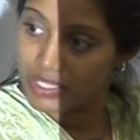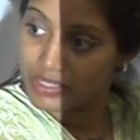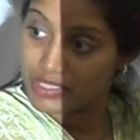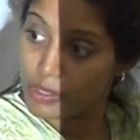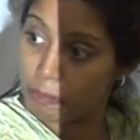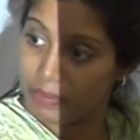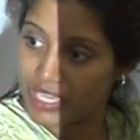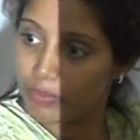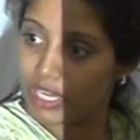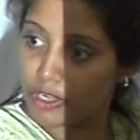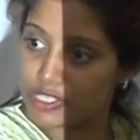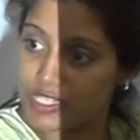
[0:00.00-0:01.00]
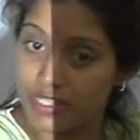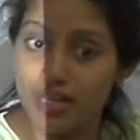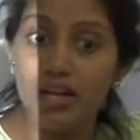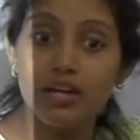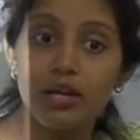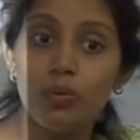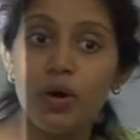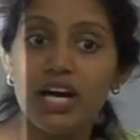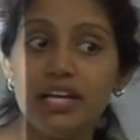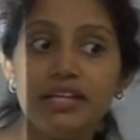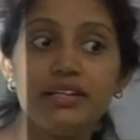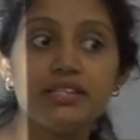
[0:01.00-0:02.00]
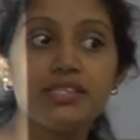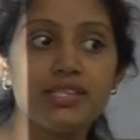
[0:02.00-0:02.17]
This is a peak velocity. Now why it is